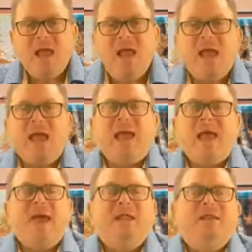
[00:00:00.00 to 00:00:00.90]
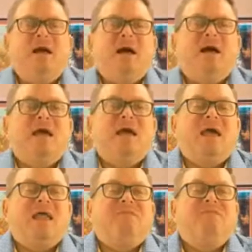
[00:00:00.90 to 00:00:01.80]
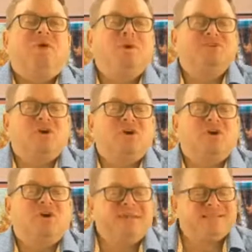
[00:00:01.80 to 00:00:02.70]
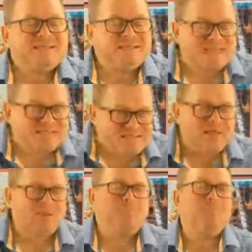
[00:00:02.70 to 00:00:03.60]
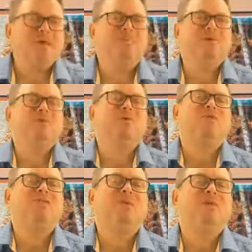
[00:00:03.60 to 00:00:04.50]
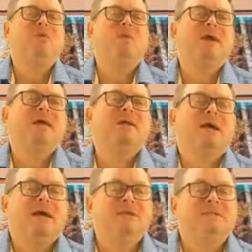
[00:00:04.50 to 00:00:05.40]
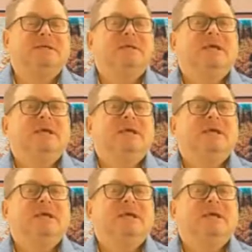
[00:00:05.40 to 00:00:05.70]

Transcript: and a focus on it. But still, people don't fully recognize the